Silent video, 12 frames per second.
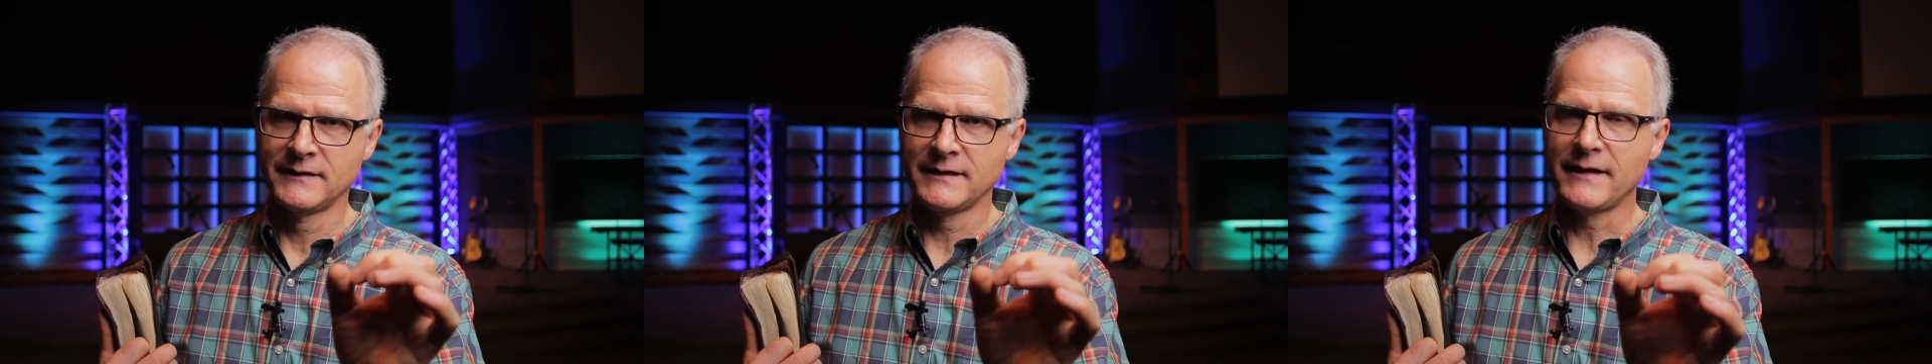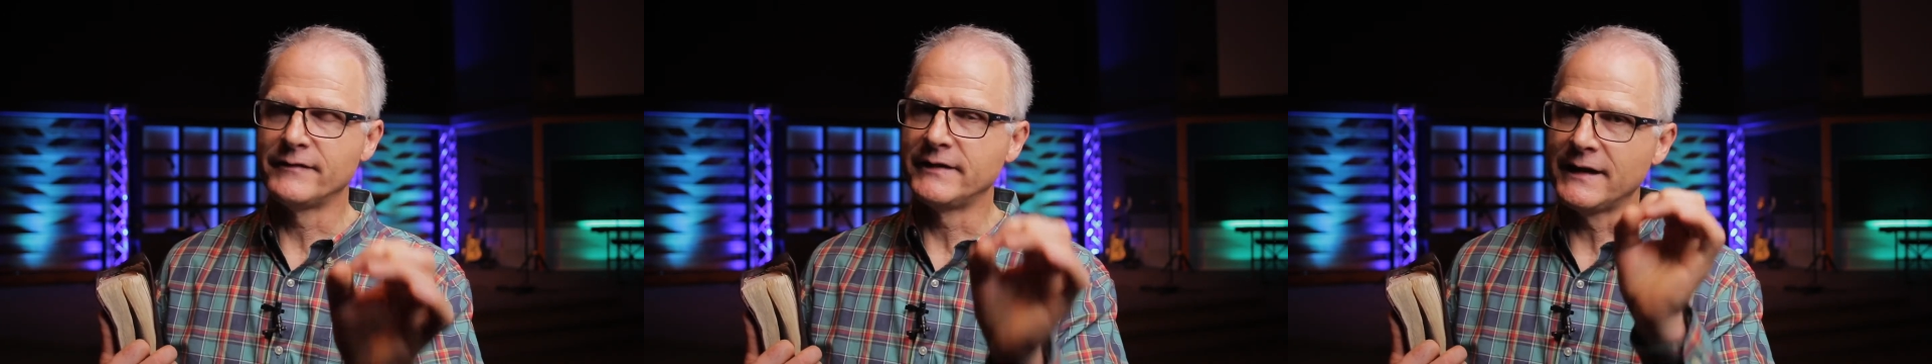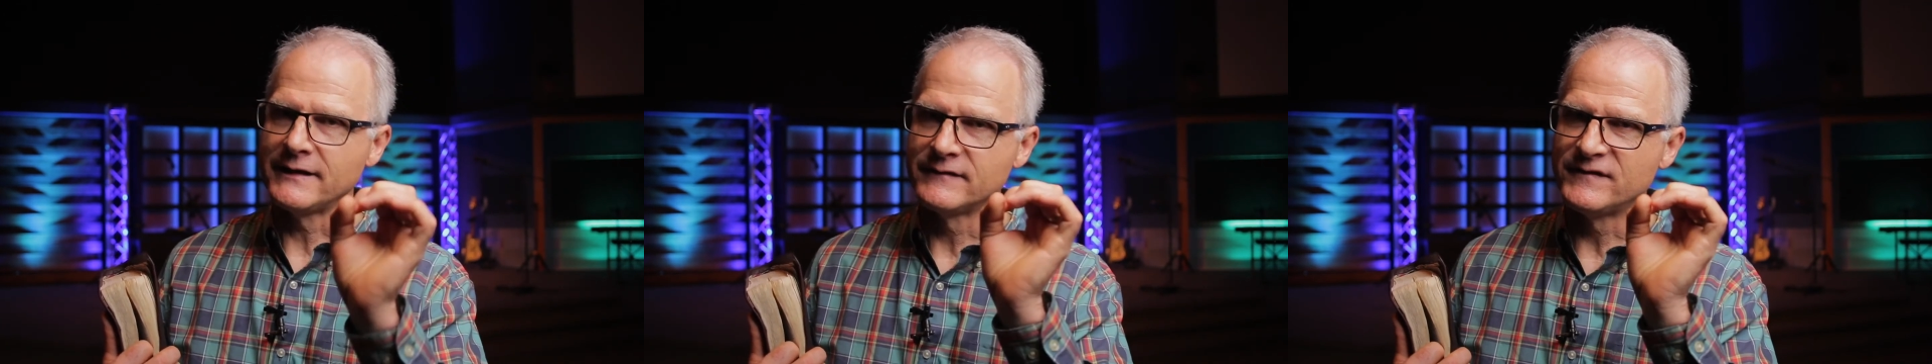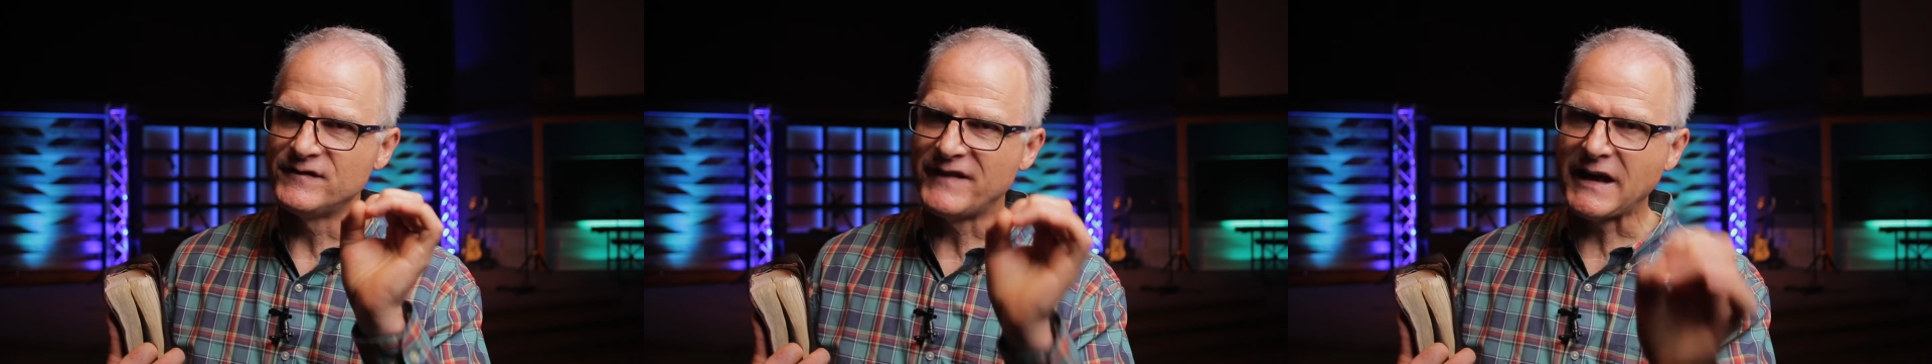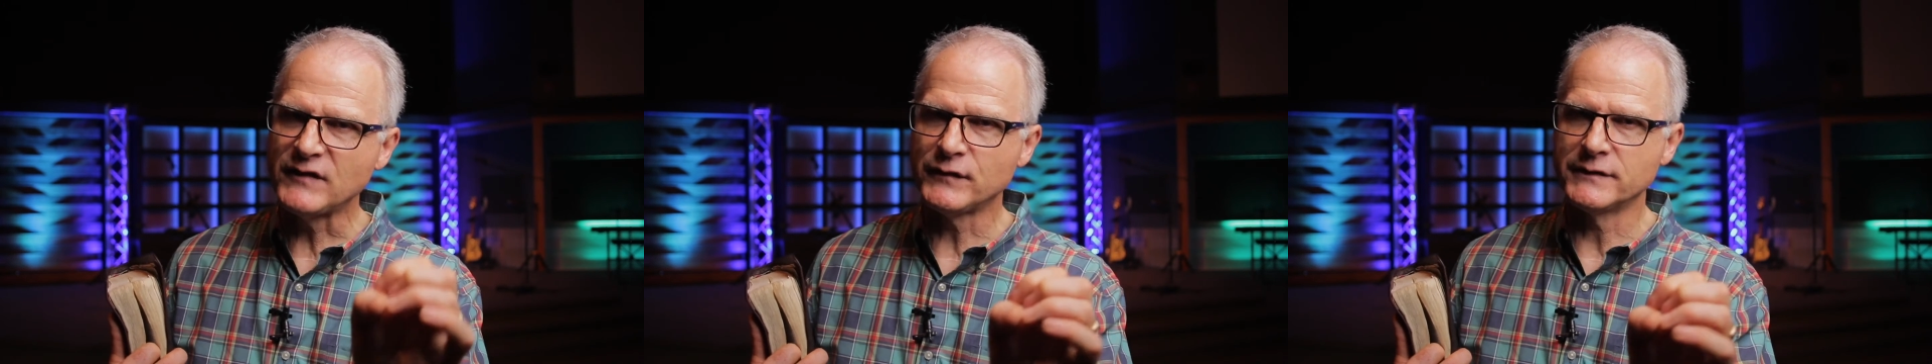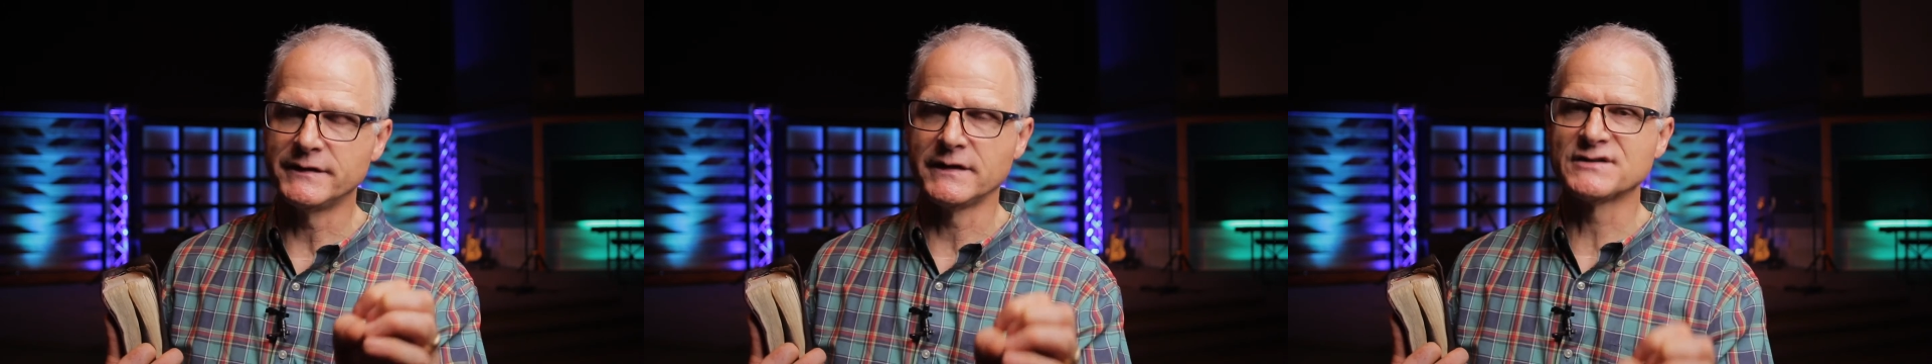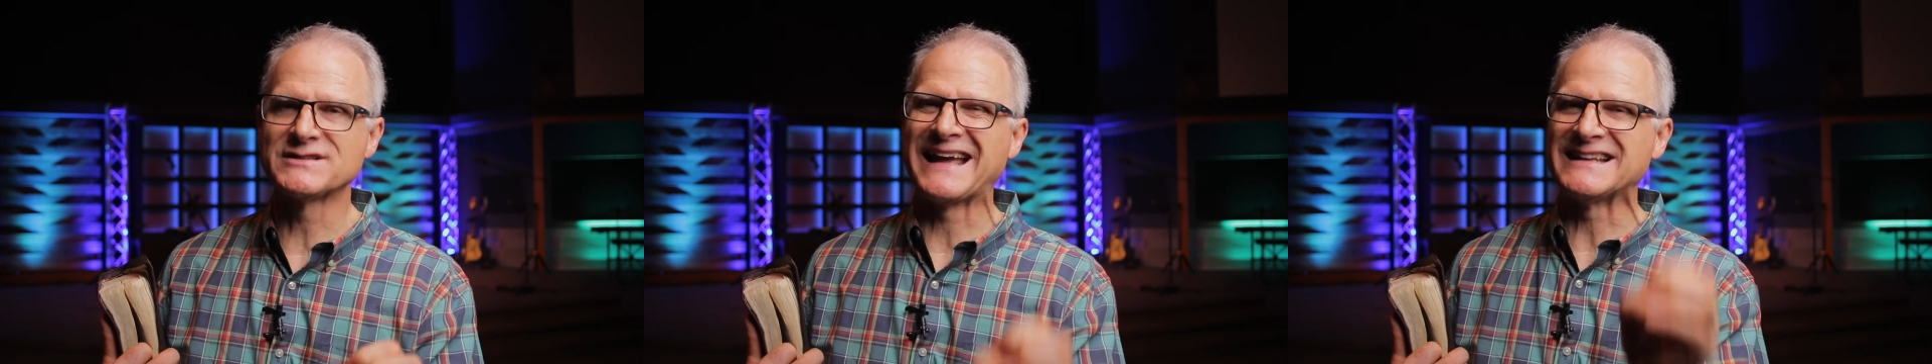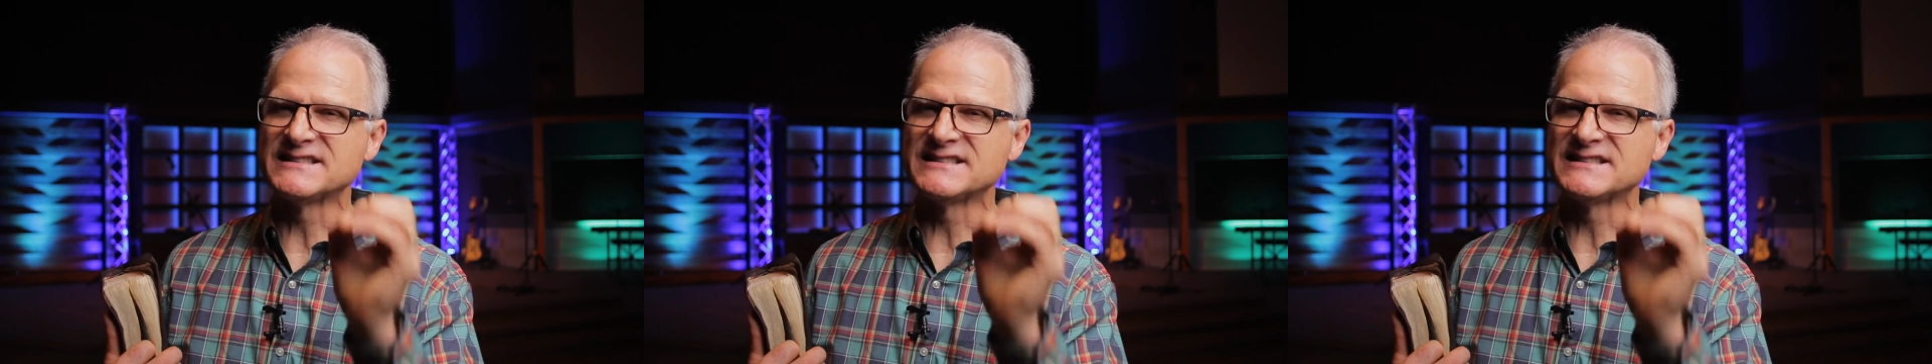of the faithfulness and